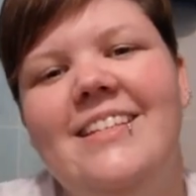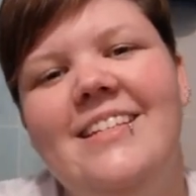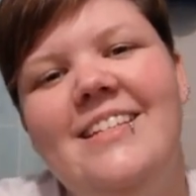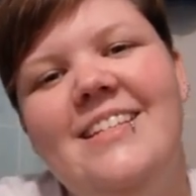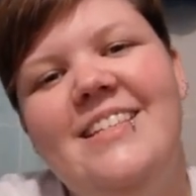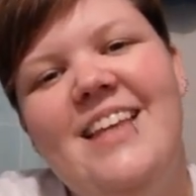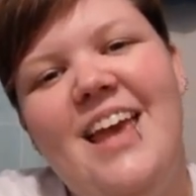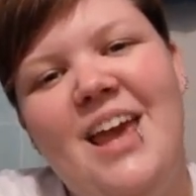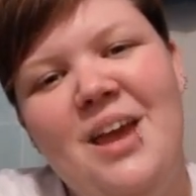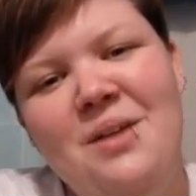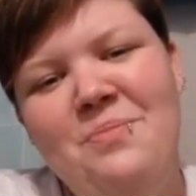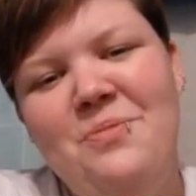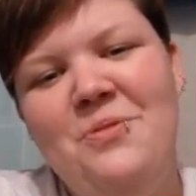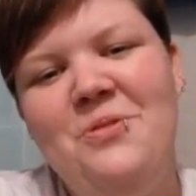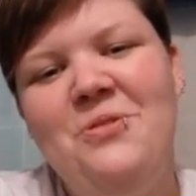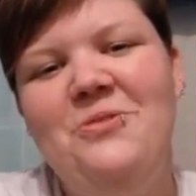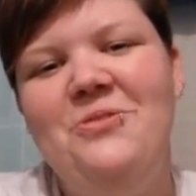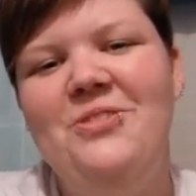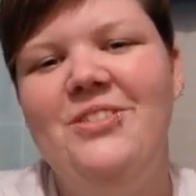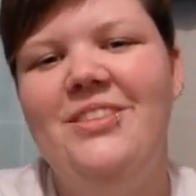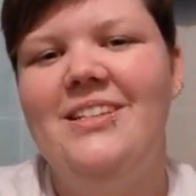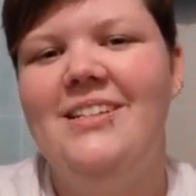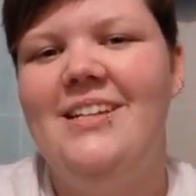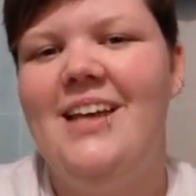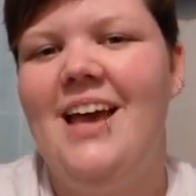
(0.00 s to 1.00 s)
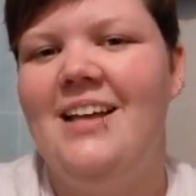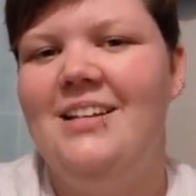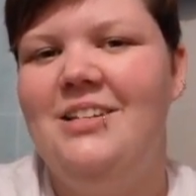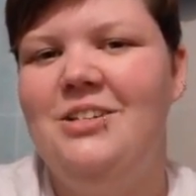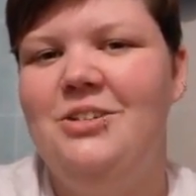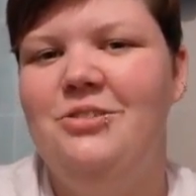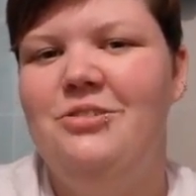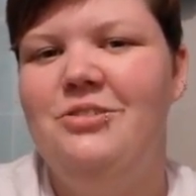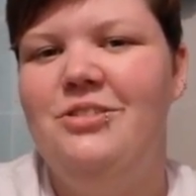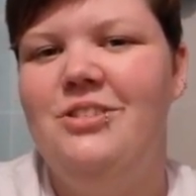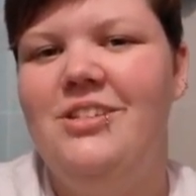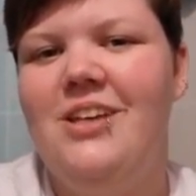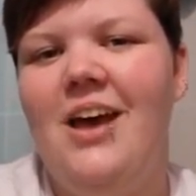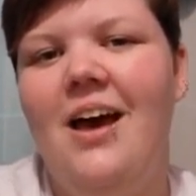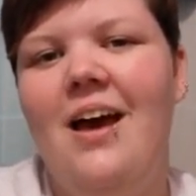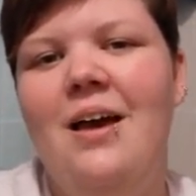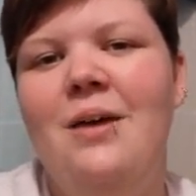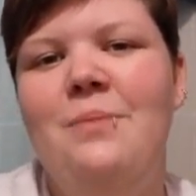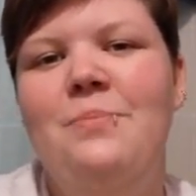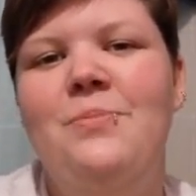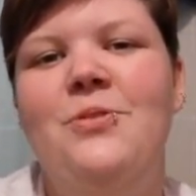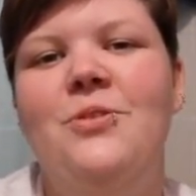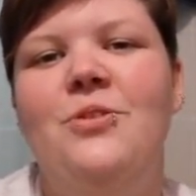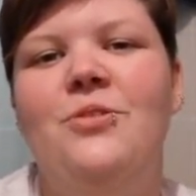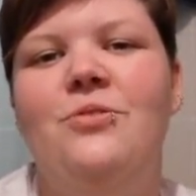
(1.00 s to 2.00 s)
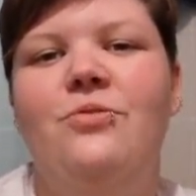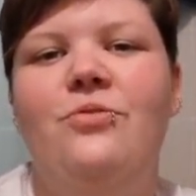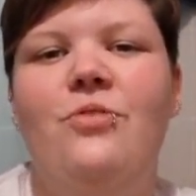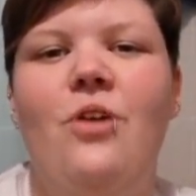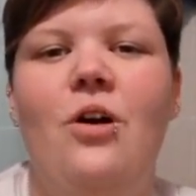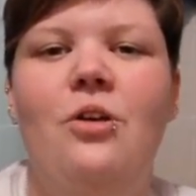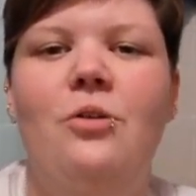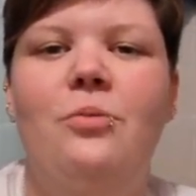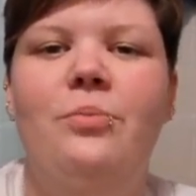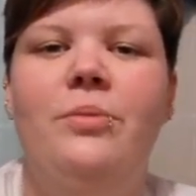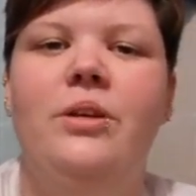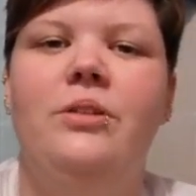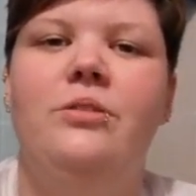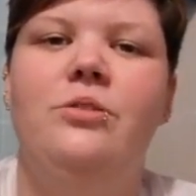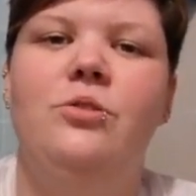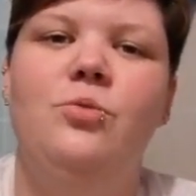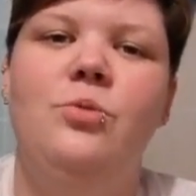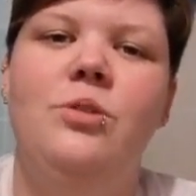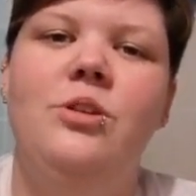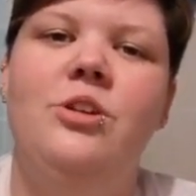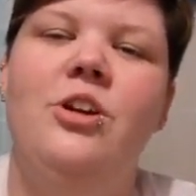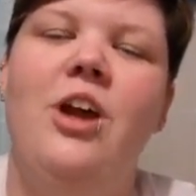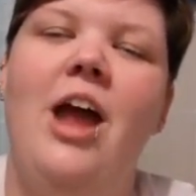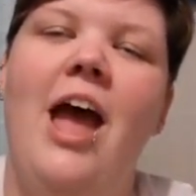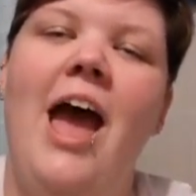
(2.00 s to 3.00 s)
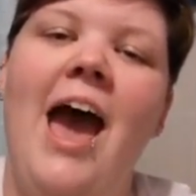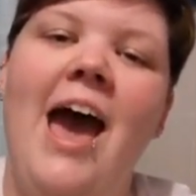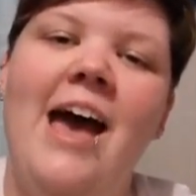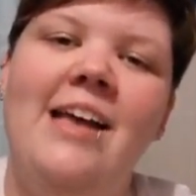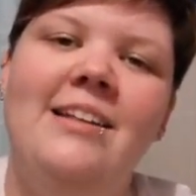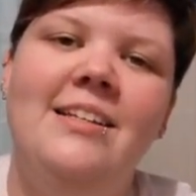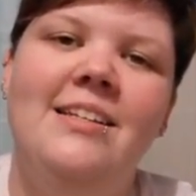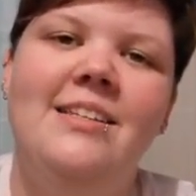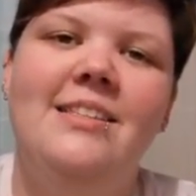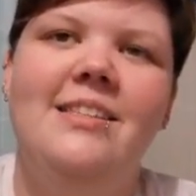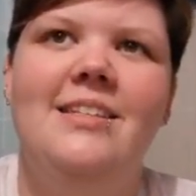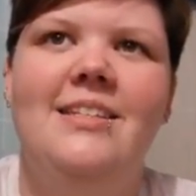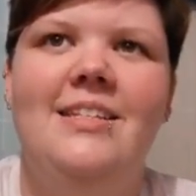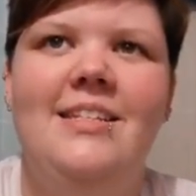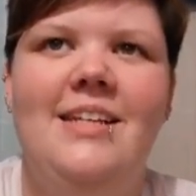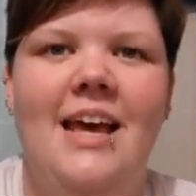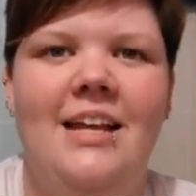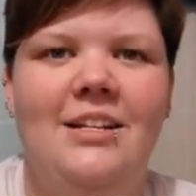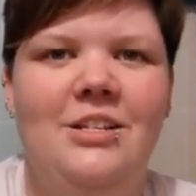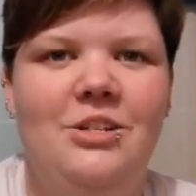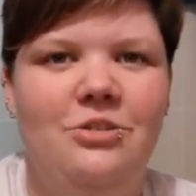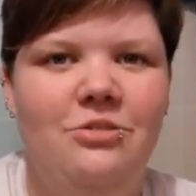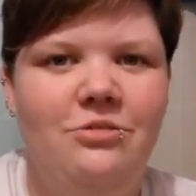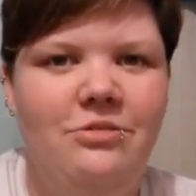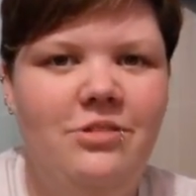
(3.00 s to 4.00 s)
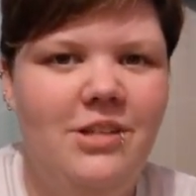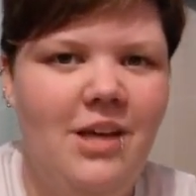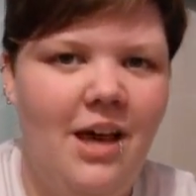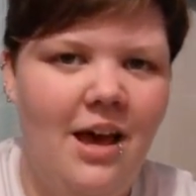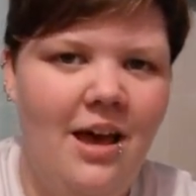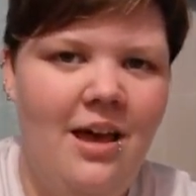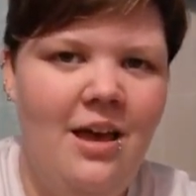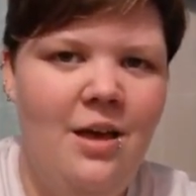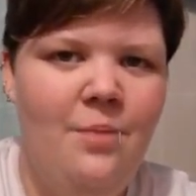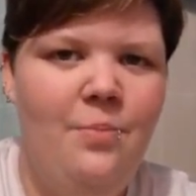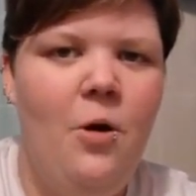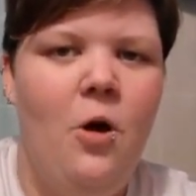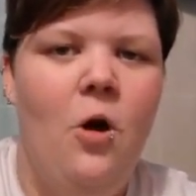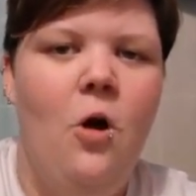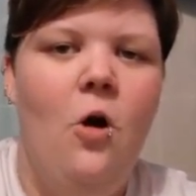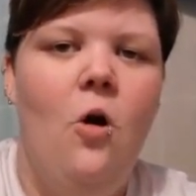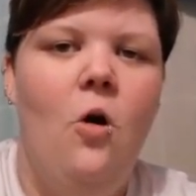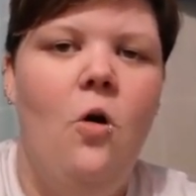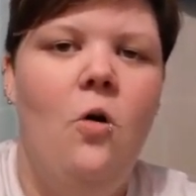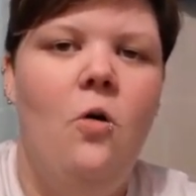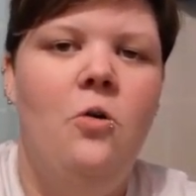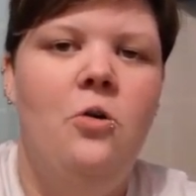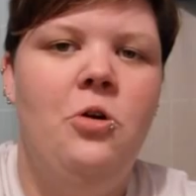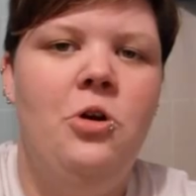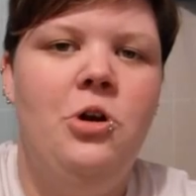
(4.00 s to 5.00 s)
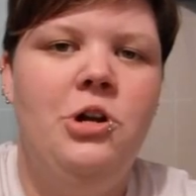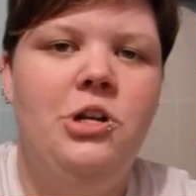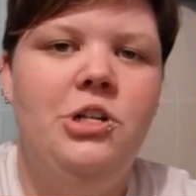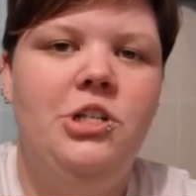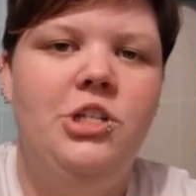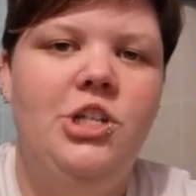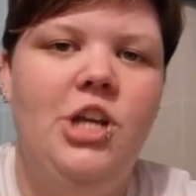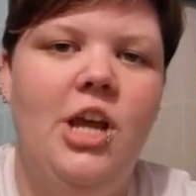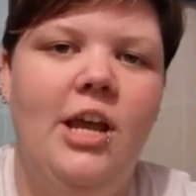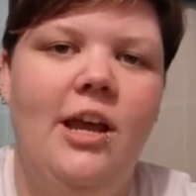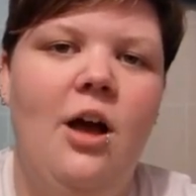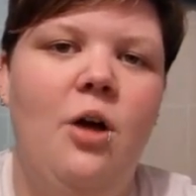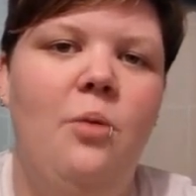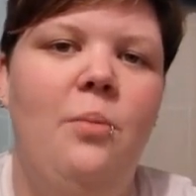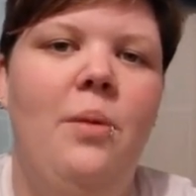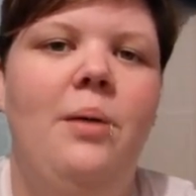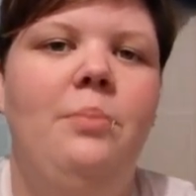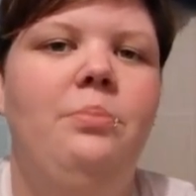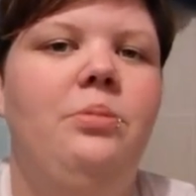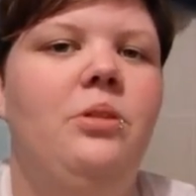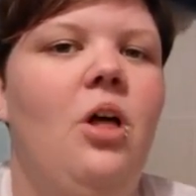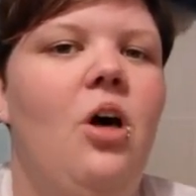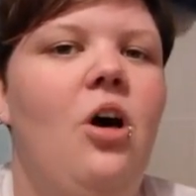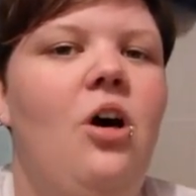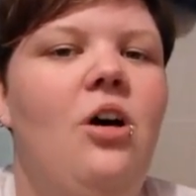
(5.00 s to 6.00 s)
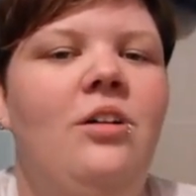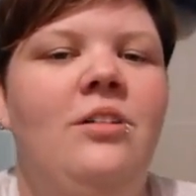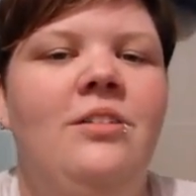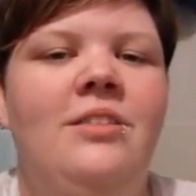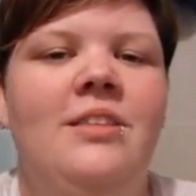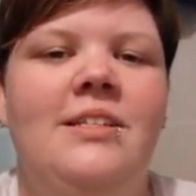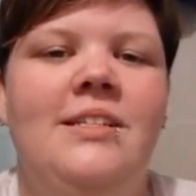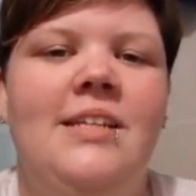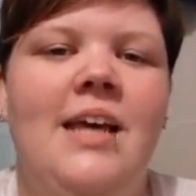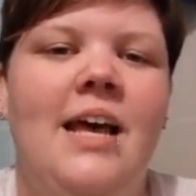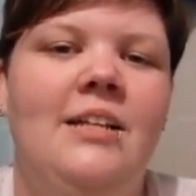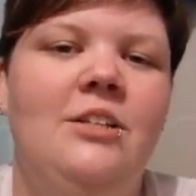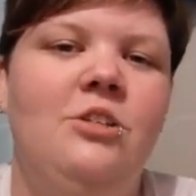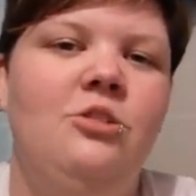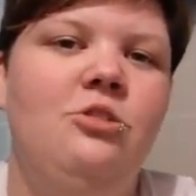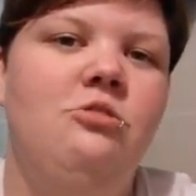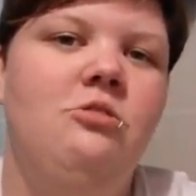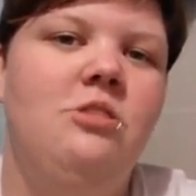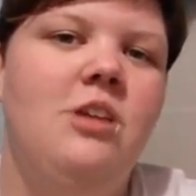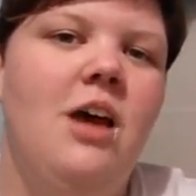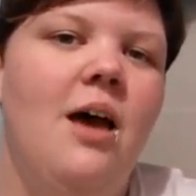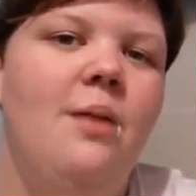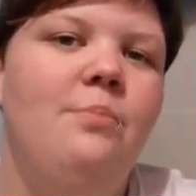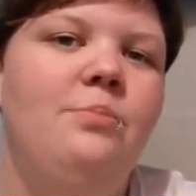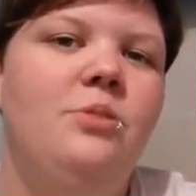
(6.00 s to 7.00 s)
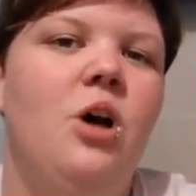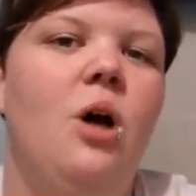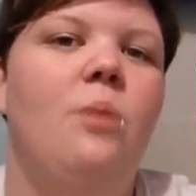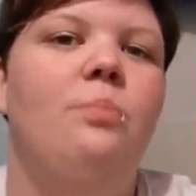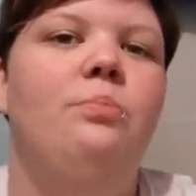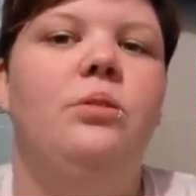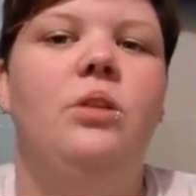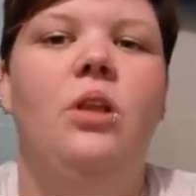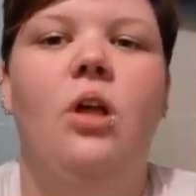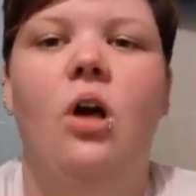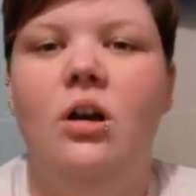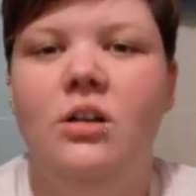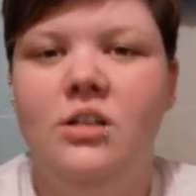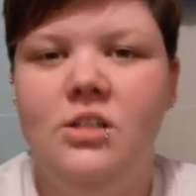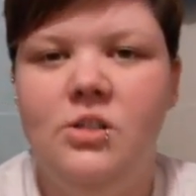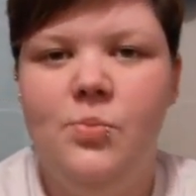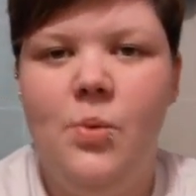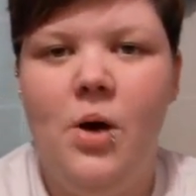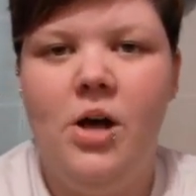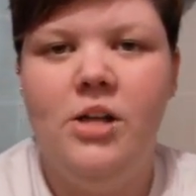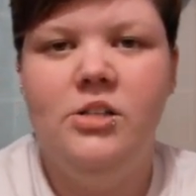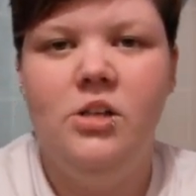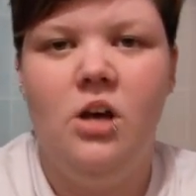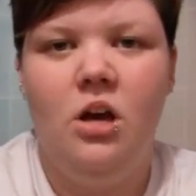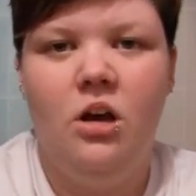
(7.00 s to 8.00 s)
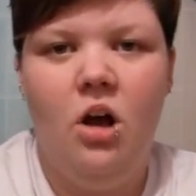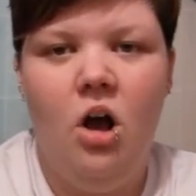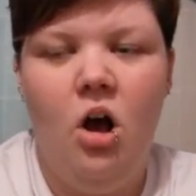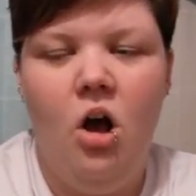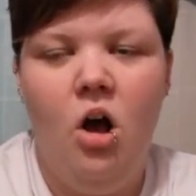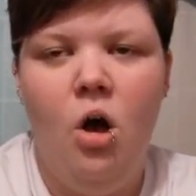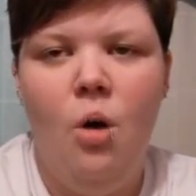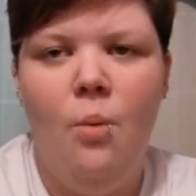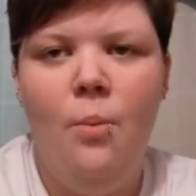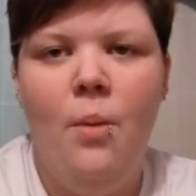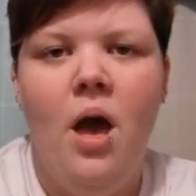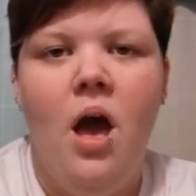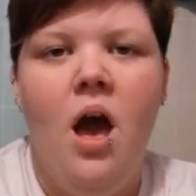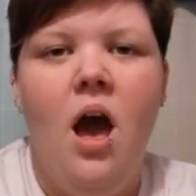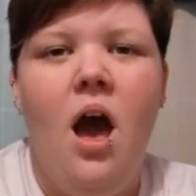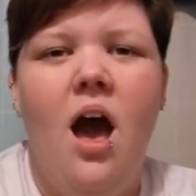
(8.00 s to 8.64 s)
is April with the Tattooed Type. You can follow me on Twitter at the Tattooed Type or check out my blog, thetattooedtype.blogspot.com.